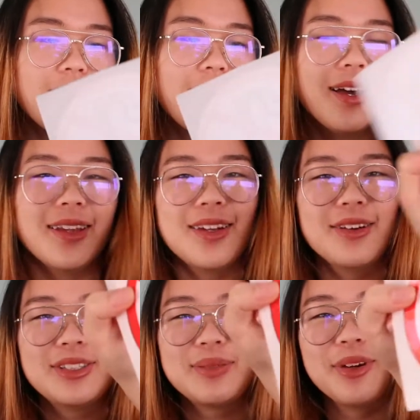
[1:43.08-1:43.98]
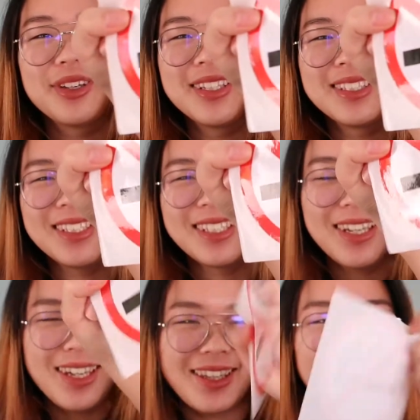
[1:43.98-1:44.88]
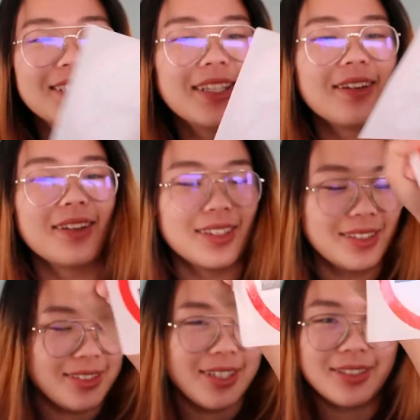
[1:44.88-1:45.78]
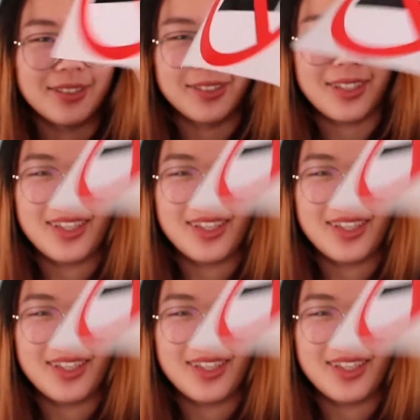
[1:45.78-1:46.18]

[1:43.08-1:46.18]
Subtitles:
a no smoking sticker. That's hilarious. That's all.